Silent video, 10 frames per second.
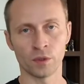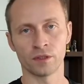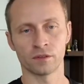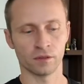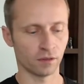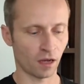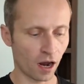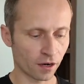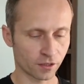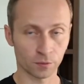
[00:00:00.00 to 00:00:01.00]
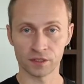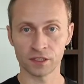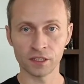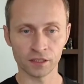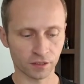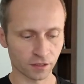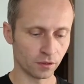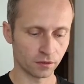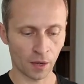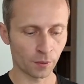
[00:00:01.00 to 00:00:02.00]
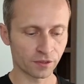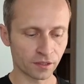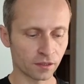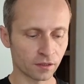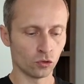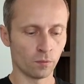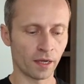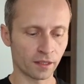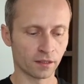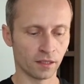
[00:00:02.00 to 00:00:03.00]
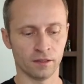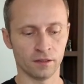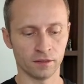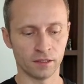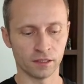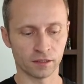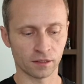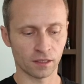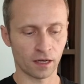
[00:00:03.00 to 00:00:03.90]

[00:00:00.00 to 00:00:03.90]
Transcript: with arts, with keys, with everything to make this